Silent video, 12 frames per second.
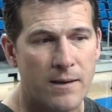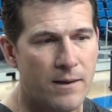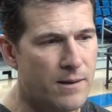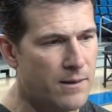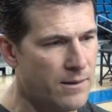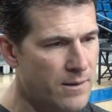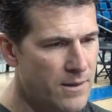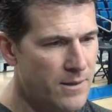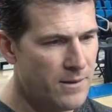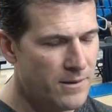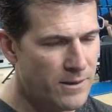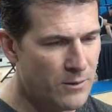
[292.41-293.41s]
And,
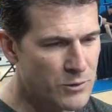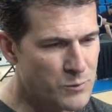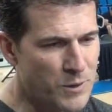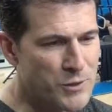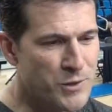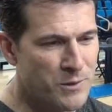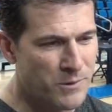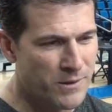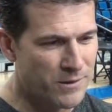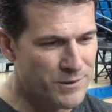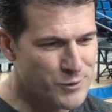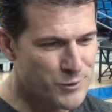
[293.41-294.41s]
you know, especially when
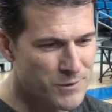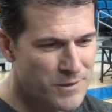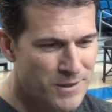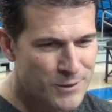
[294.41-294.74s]
there's